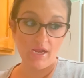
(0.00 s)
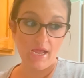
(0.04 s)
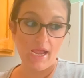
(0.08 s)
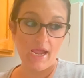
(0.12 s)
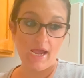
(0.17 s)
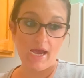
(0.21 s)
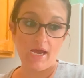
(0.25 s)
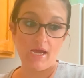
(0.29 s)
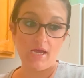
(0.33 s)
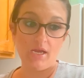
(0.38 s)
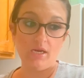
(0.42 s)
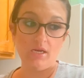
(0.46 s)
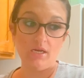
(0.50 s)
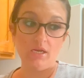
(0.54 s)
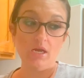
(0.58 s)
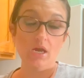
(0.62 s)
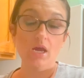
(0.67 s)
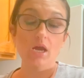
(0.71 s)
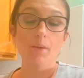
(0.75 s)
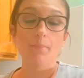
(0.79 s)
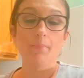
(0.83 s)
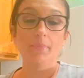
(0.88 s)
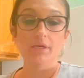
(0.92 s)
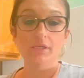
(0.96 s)
and
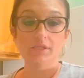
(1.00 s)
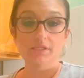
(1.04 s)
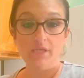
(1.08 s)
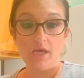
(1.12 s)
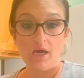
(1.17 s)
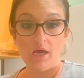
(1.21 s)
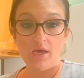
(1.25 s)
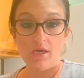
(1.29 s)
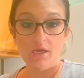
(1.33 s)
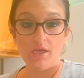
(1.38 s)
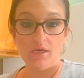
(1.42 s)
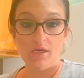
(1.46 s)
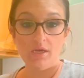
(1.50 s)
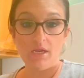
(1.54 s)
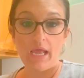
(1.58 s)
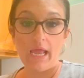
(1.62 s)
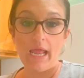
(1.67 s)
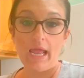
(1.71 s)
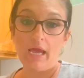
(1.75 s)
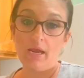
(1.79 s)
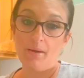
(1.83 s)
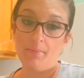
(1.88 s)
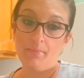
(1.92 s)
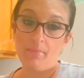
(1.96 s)
my son
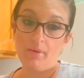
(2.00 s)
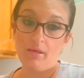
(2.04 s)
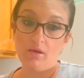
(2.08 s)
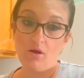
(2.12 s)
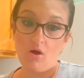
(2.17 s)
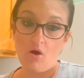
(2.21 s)
and me,